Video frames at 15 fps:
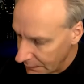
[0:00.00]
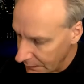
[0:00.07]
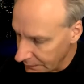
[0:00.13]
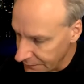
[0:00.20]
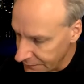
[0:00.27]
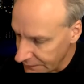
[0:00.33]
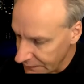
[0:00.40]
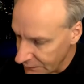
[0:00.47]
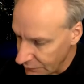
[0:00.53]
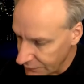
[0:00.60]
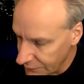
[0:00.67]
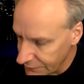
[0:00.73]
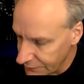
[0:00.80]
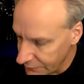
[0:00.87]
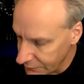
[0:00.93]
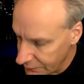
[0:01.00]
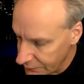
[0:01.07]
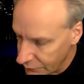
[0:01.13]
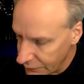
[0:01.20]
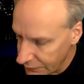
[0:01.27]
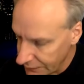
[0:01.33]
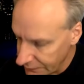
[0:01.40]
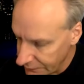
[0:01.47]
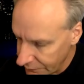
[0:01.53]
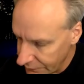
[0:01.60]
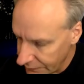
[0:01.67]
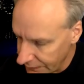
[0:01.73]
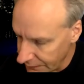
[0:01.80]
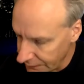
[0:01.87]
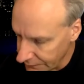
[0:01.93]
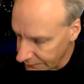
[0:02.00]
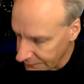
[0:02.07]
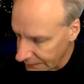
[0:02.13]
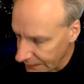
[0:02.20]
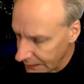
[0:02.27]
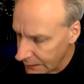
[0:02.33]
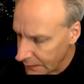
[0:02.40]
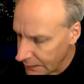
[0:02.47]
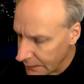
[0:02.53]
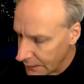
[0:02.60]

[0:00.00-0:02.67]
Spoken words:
is equal to 23, it looks like.